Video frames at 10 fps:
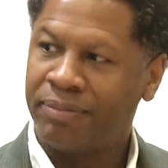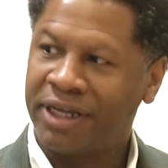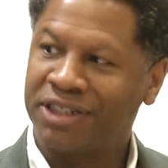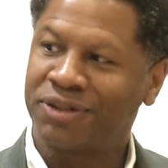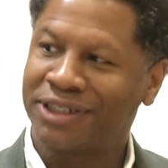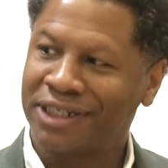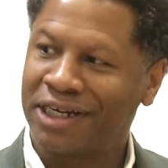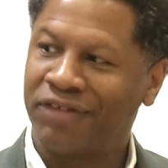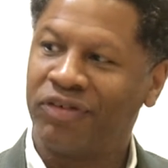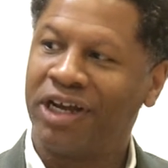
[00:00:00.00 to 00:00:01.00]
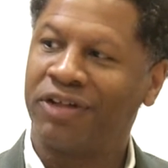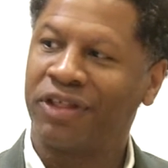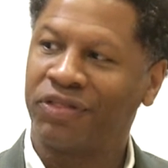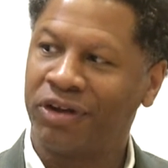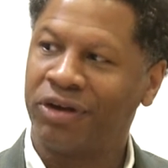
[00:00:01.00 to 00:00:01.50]
Interesting enough, we are
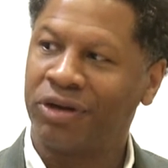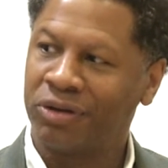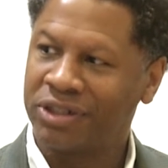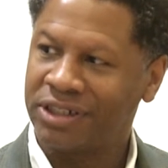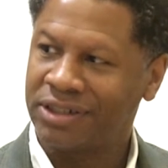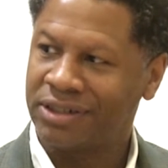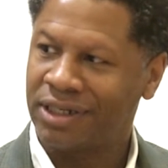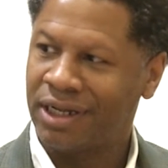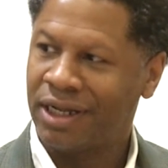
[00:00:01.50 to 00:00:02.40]
the third oldest